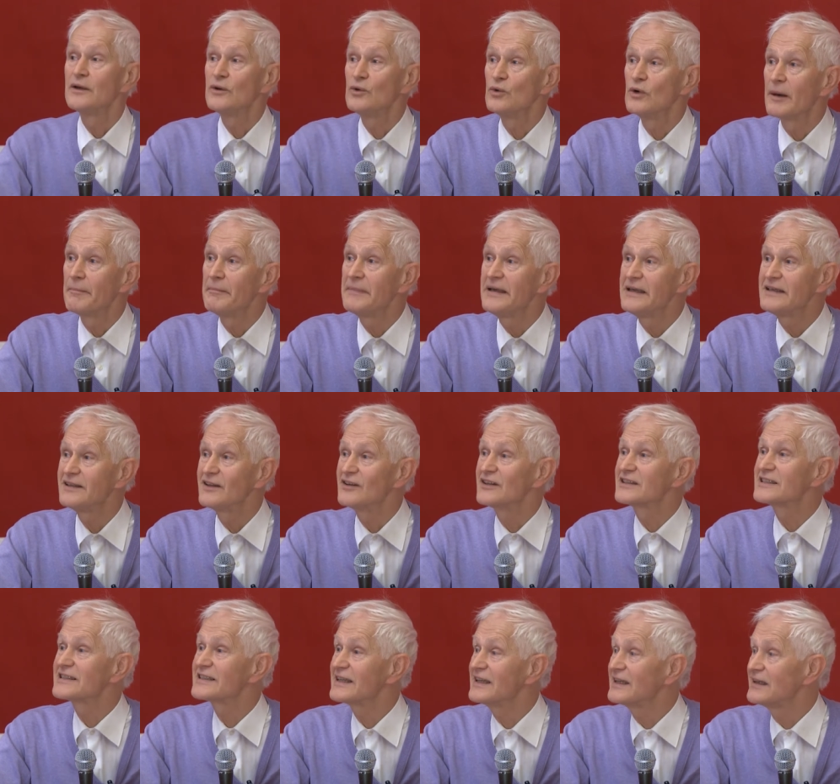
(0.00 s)
you are meeting a
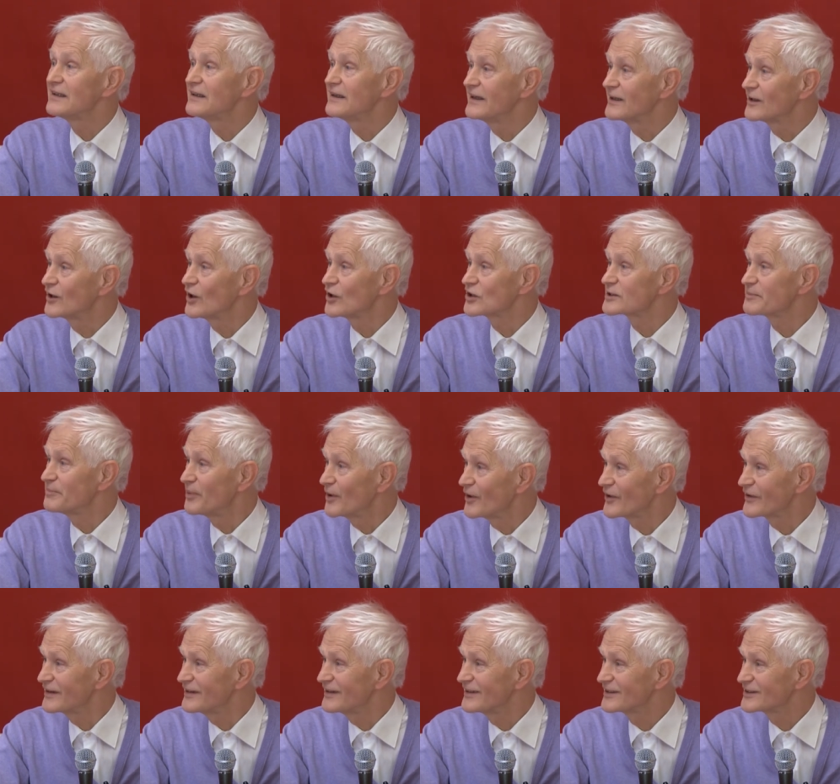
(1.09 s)
cell in God's
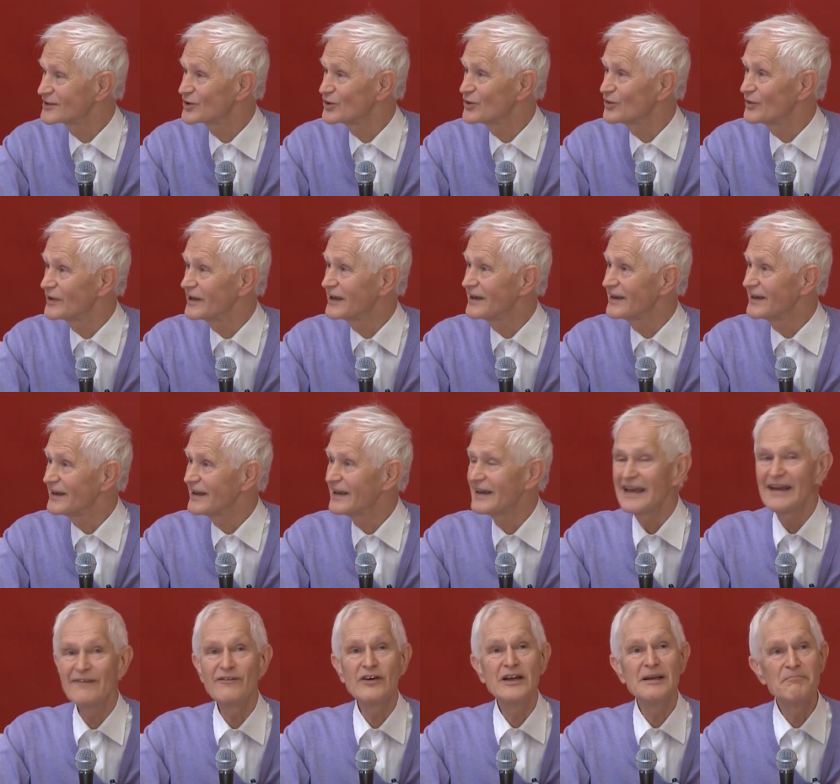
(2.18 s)
body. So in
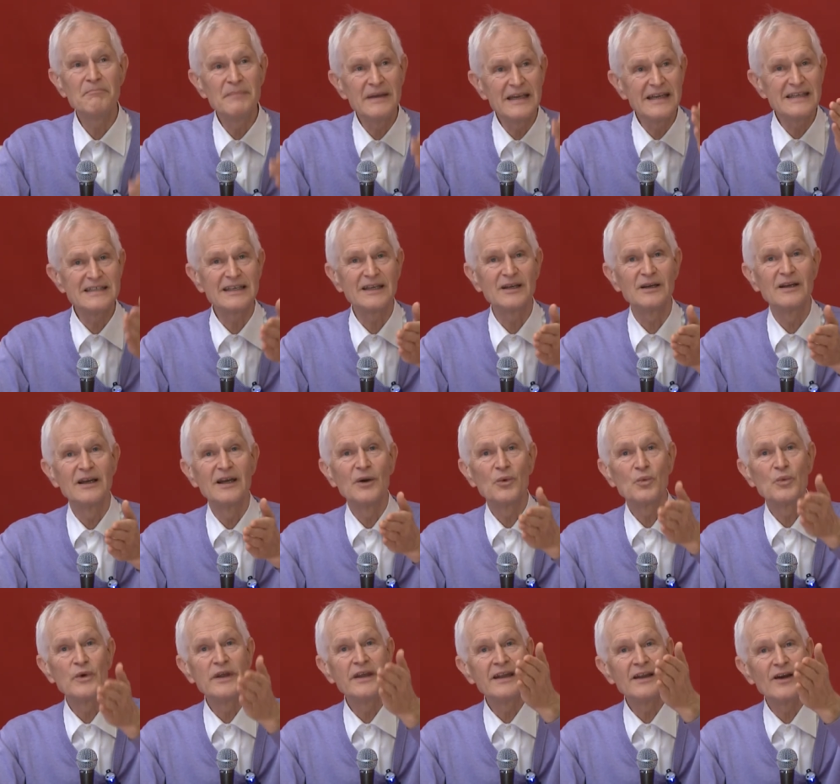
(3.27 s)
every meeting
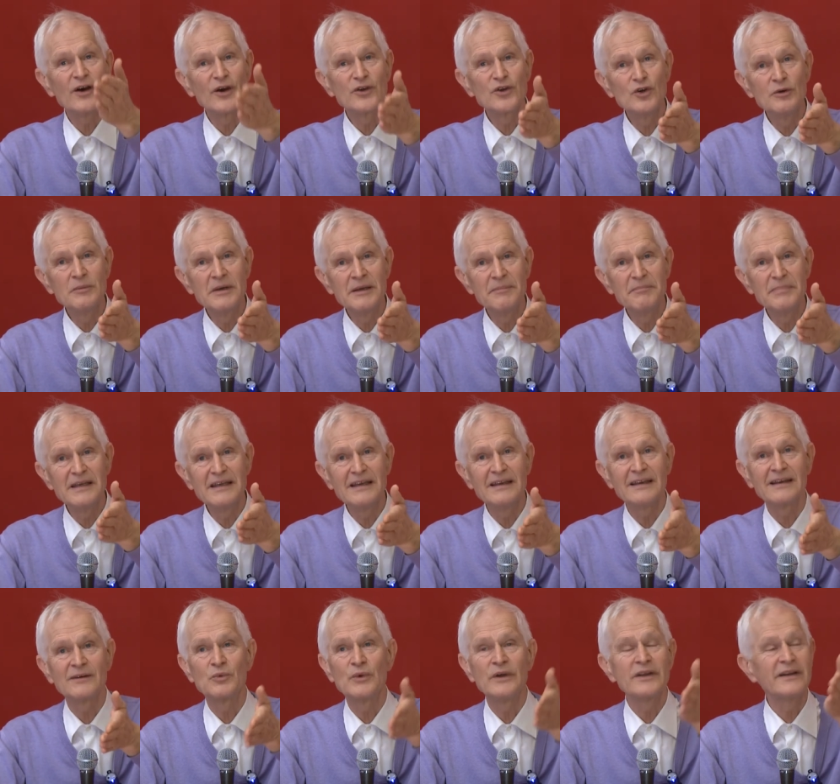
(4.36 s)
with a human
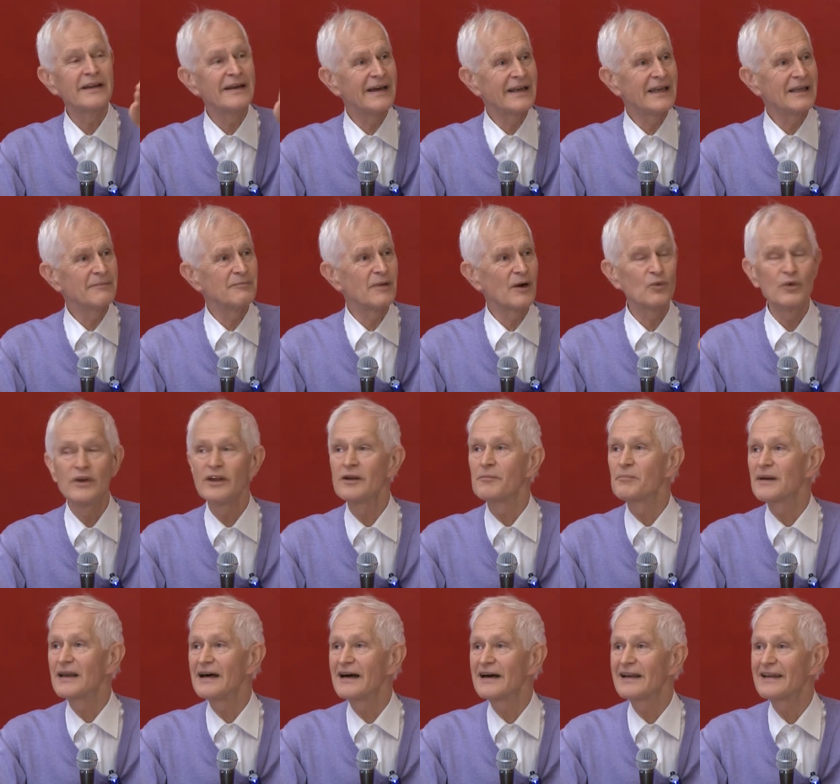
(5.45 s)
being, with an animal, with a
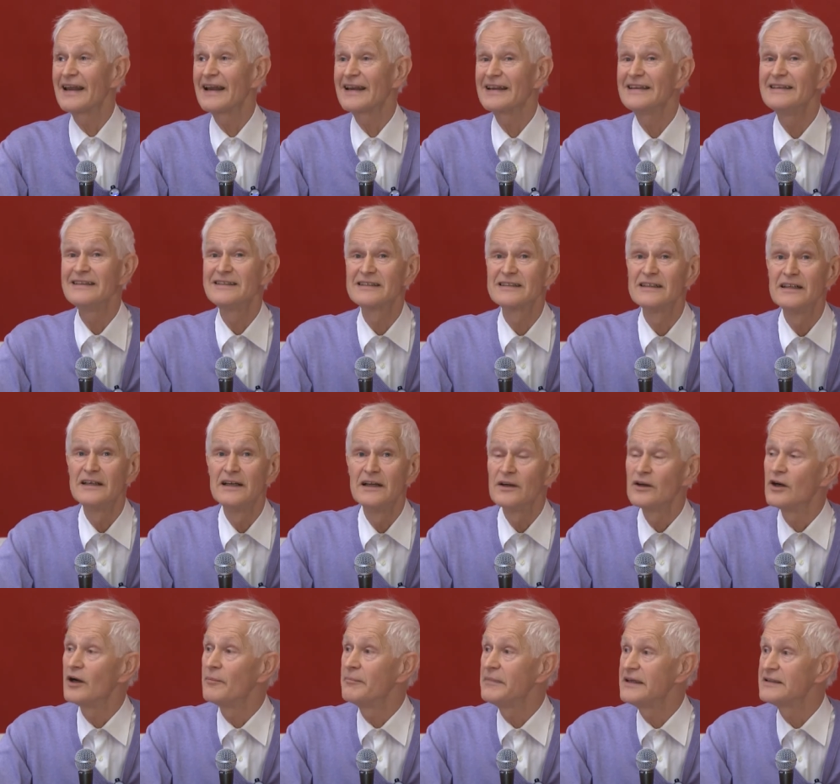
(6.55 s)
plant, that is
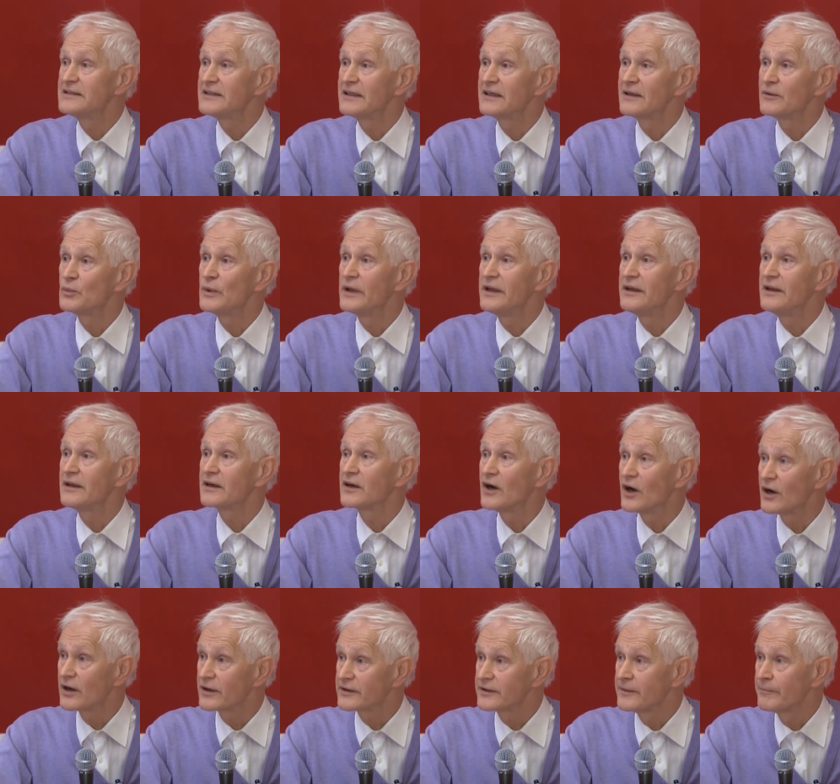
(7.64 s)
a meeting with
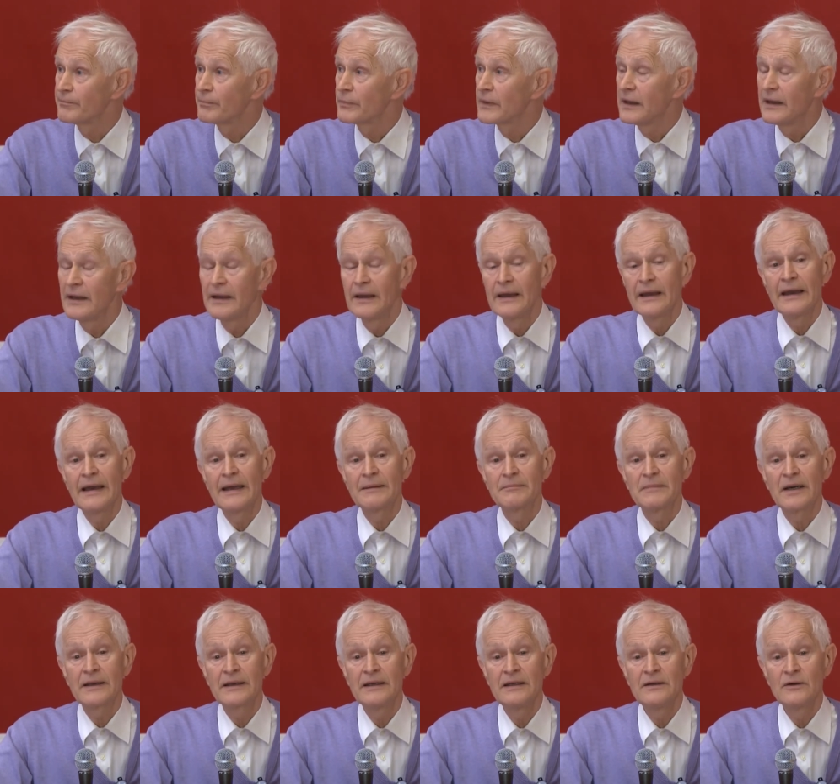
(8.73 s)
God. And
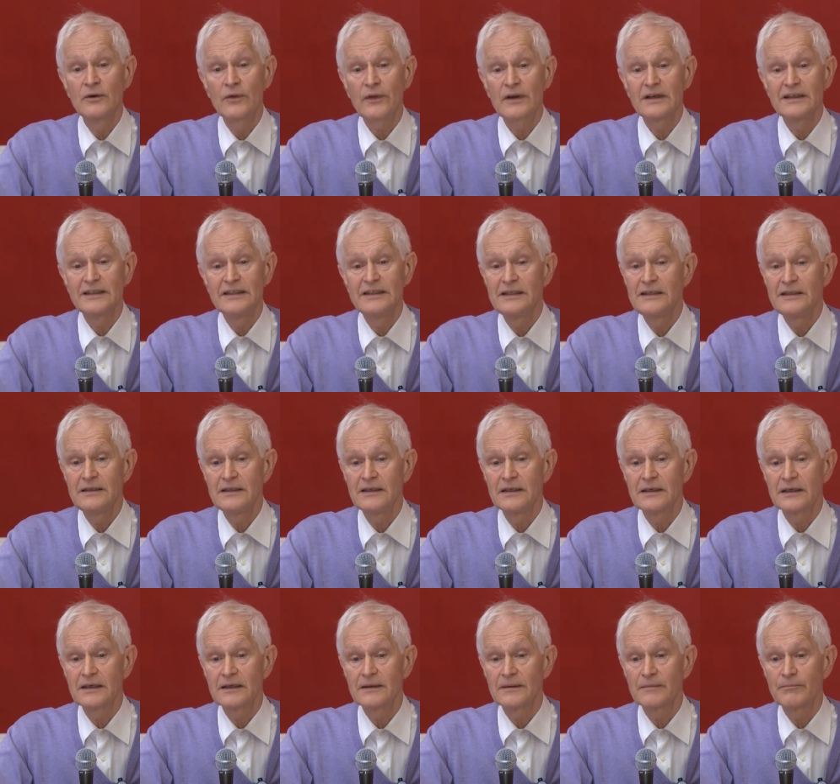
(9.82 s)
Martinus,
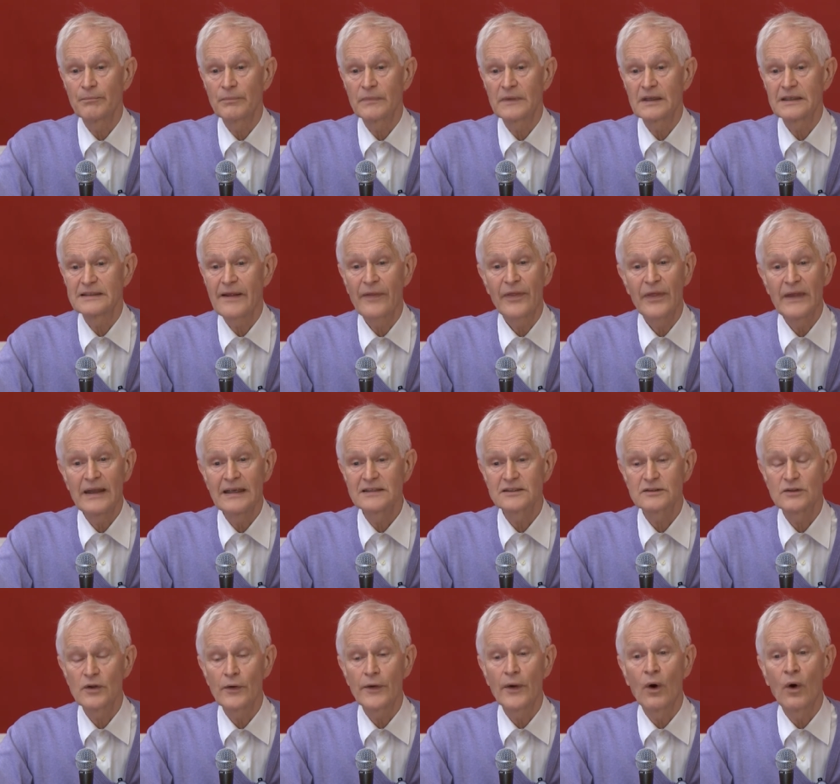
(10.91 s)
he thinks
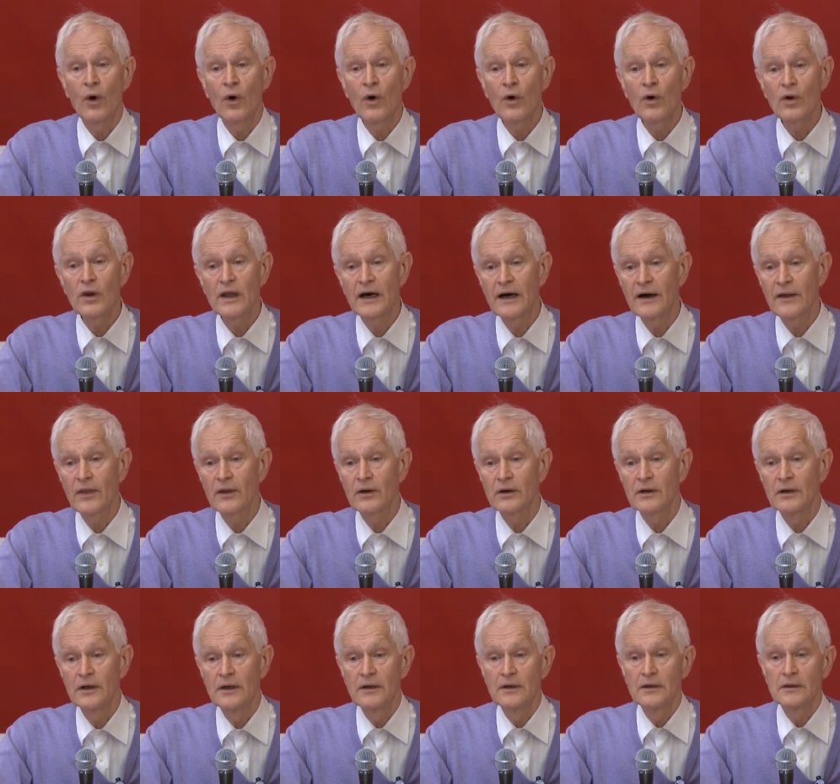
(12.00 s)
that all other
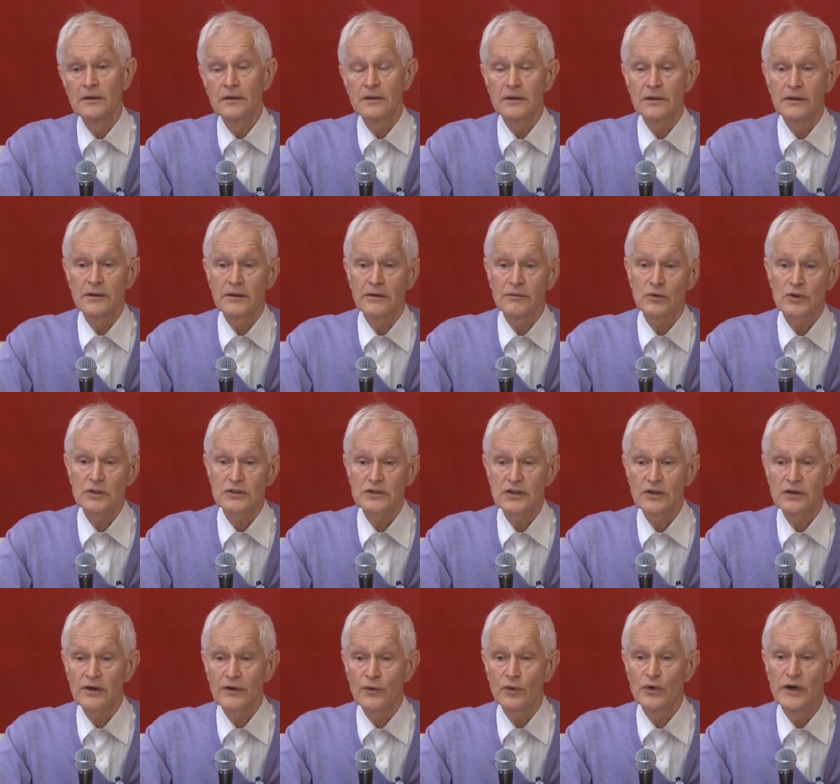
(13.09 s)

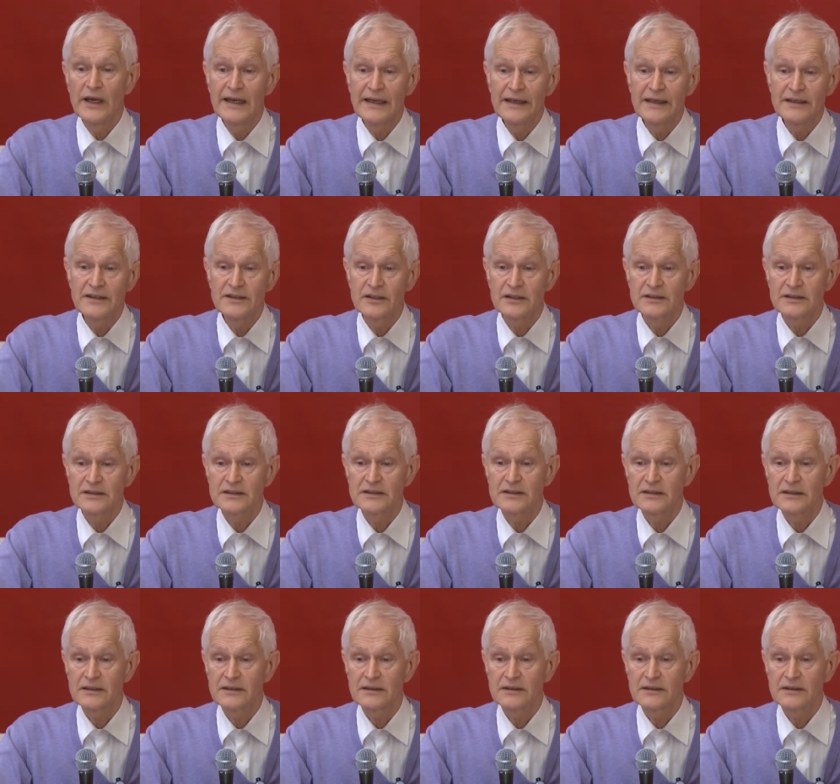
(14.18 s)
religions,